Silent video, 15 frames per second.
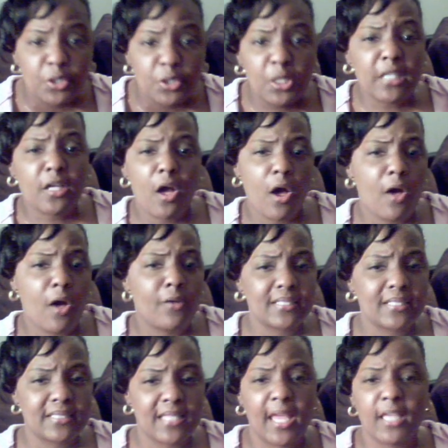You didn't call to
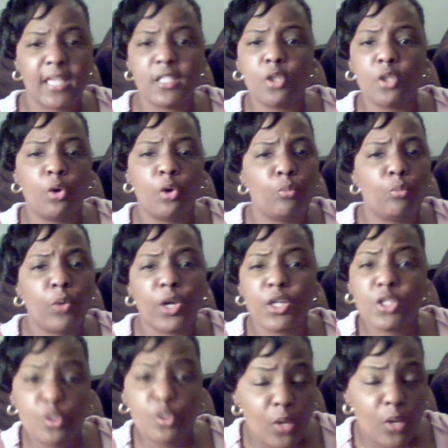say, you know, where
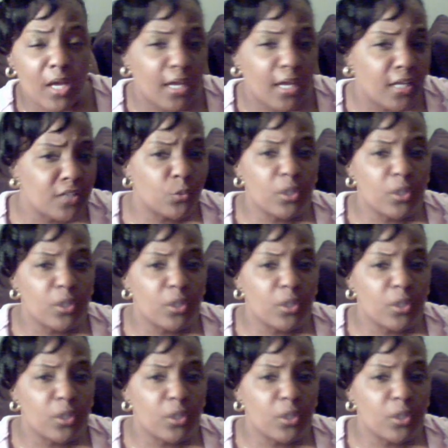you was,